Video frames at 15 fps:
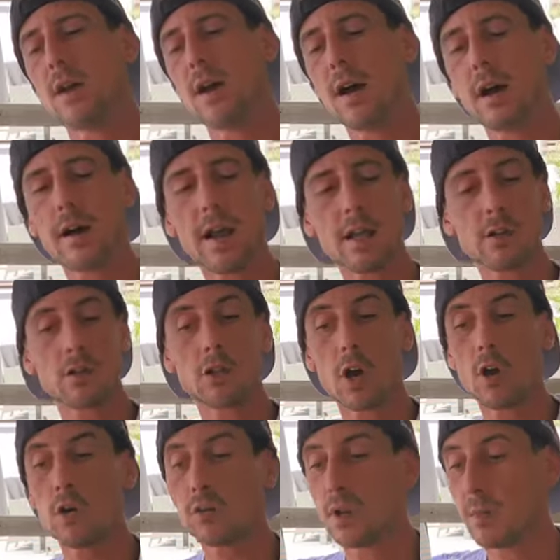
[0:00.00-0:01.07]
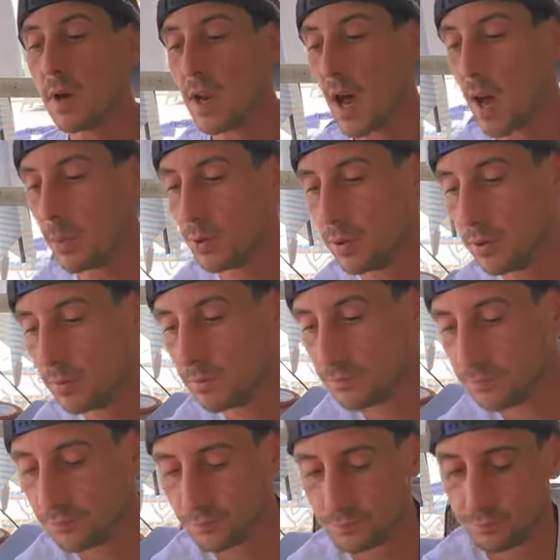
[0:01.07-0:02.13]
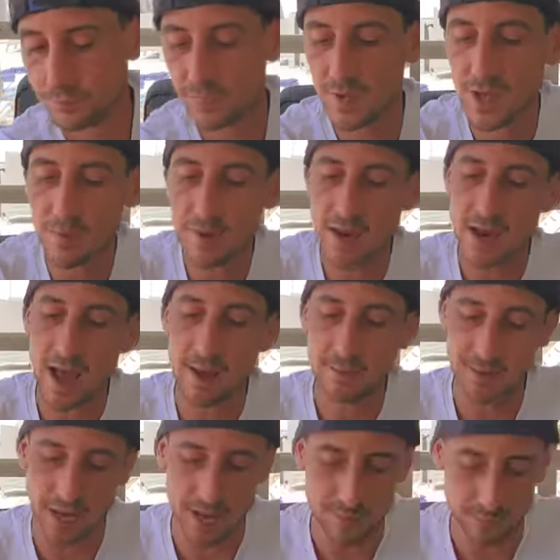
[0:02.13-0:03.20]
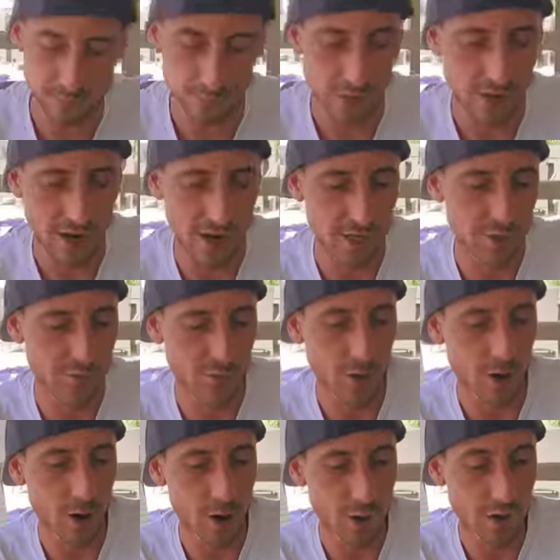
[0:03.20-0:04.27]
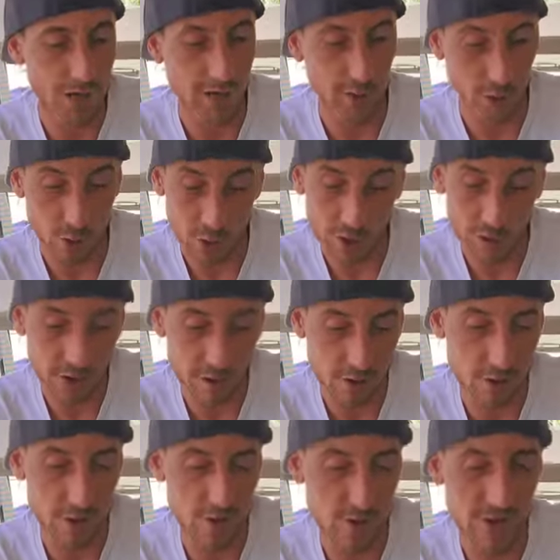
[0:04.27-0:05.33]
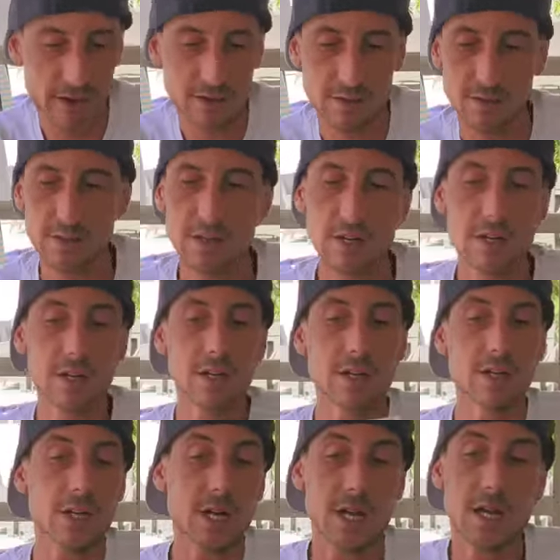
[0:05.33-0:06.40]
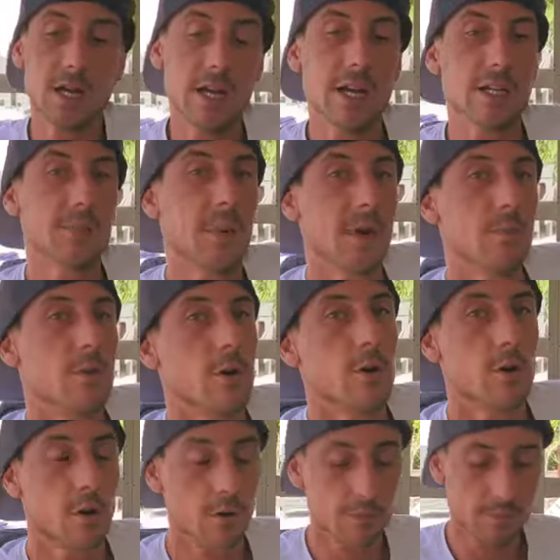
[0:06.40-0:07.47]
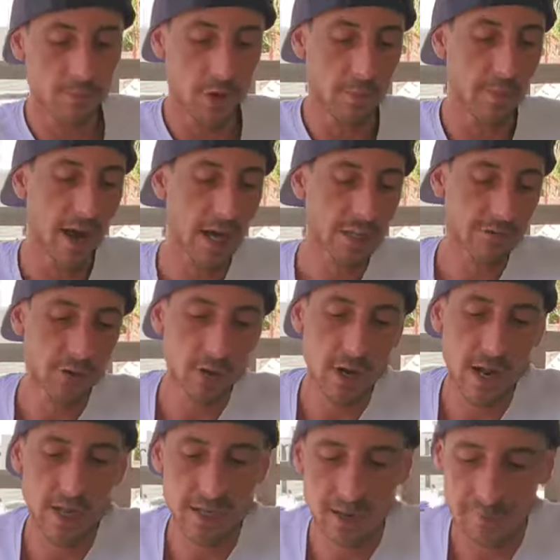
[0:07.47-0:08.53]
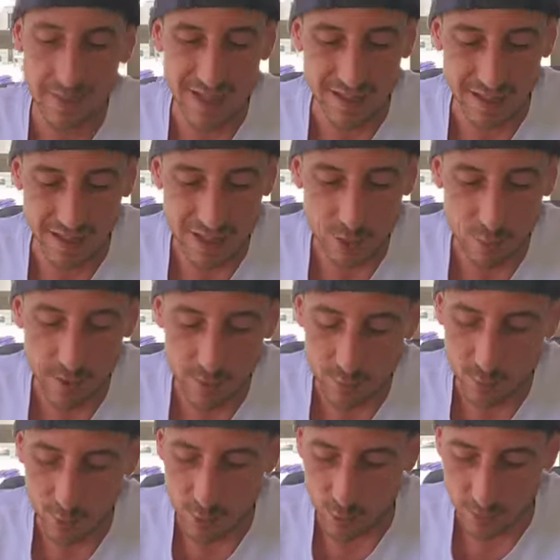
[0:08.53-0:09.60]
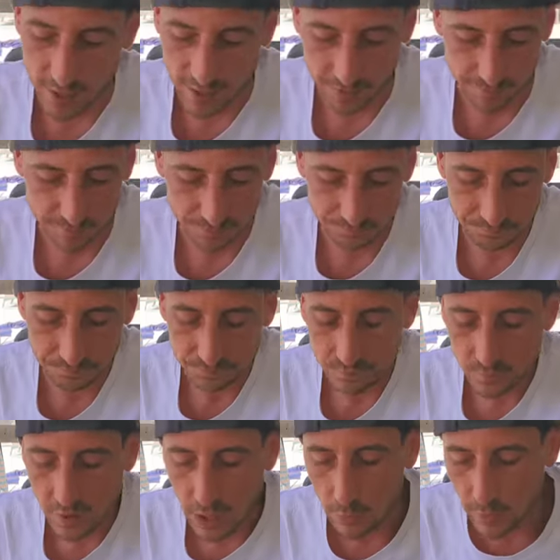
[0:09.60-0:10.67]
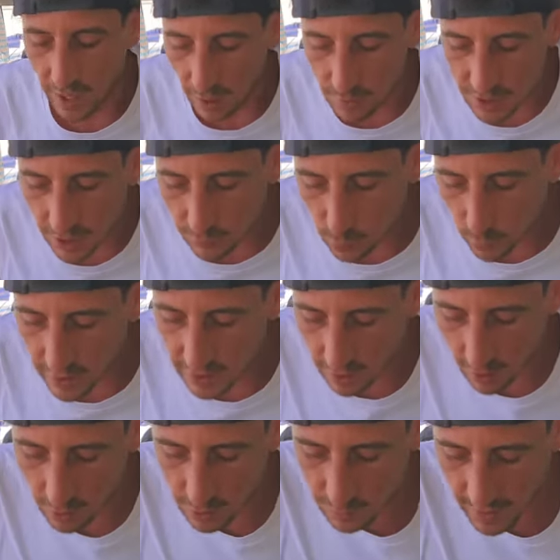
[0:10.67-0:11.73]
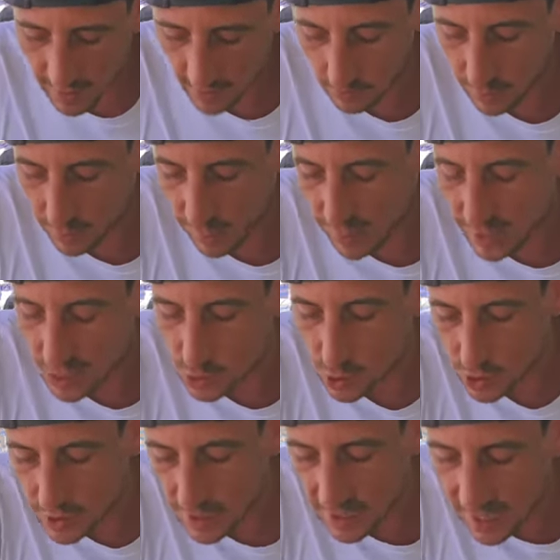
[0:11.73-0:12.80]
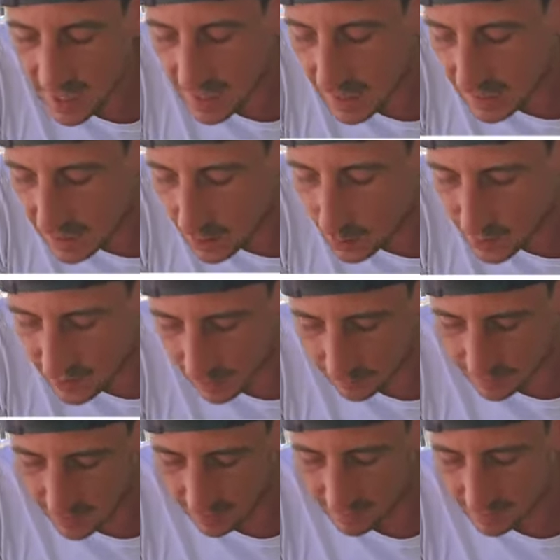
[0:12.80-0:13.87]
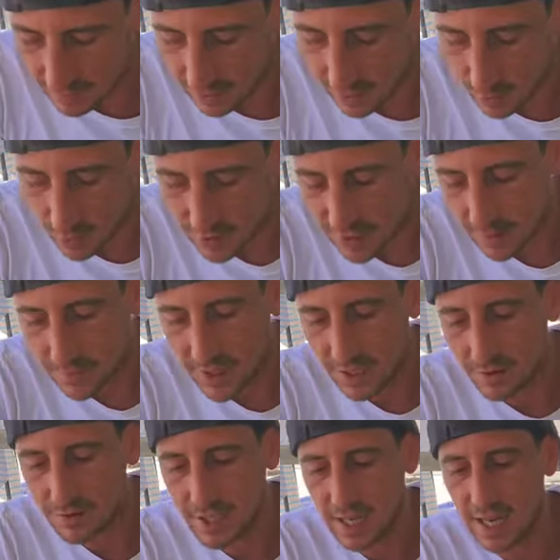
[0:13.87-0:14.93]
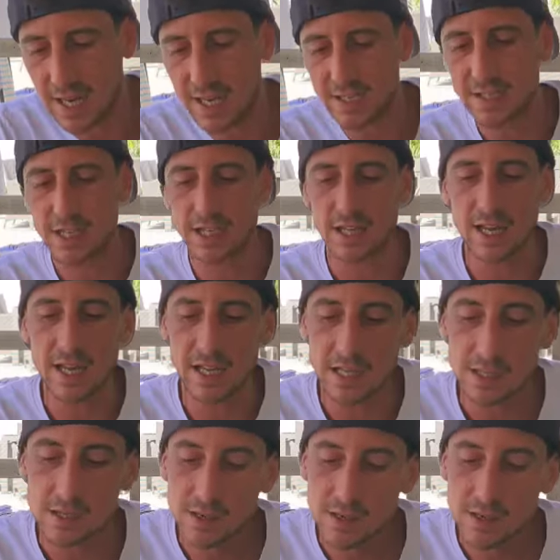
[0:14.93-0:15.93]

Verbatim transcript: All right, so the Minop. The Minop came through, guys, for $130 spent. It's been brutal. The past few days have been a little bit brutal, man. We got ourselves $20 back. We managed to get a little something. A little something on ticket 18. Hey,